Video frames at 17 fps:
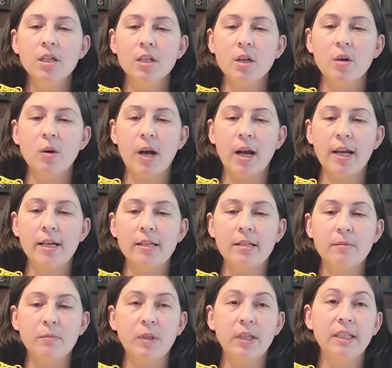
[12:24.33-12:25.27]
so I
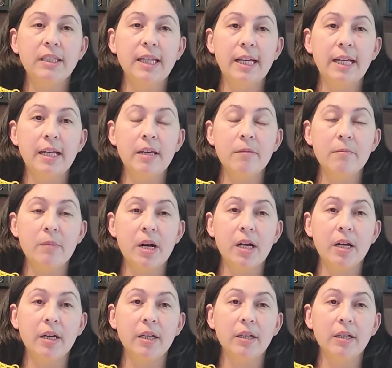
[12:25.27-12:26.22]
explained that in
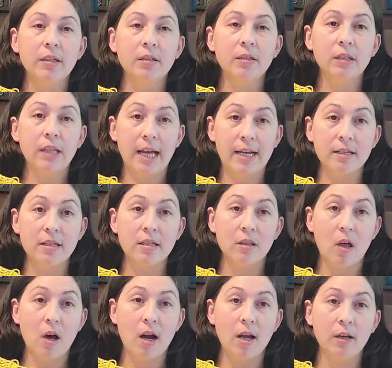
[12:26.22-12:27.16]
my last
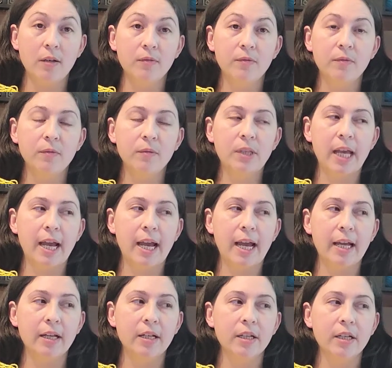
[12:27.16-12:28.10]
live,
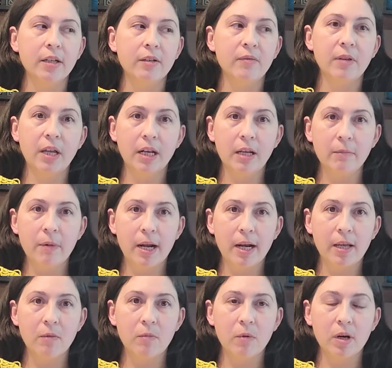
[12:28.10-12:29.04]
that if
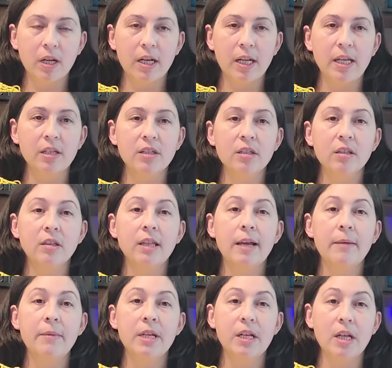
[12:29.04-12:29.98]
anybody wanted it,
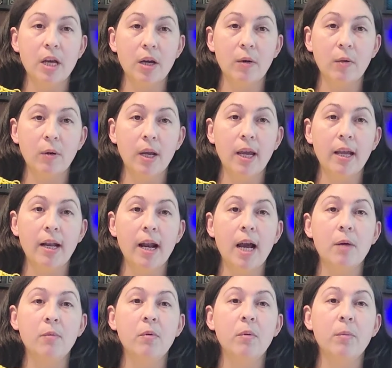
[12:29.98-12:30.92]
let me know, and
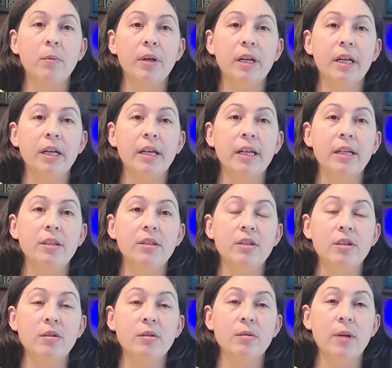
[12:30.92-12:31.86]
I will put it
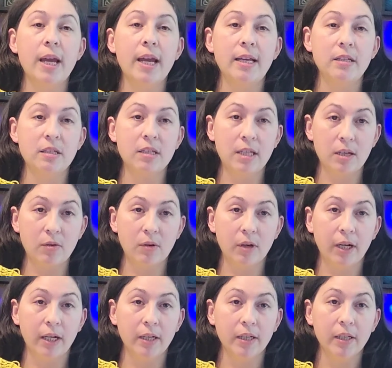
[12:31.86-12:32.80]
into a
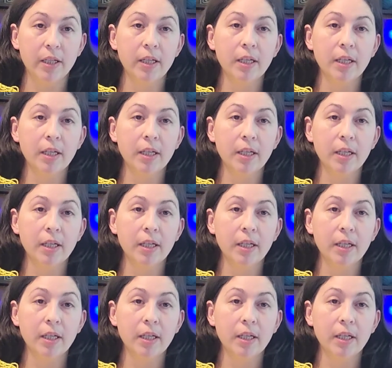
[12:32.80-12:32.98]
secret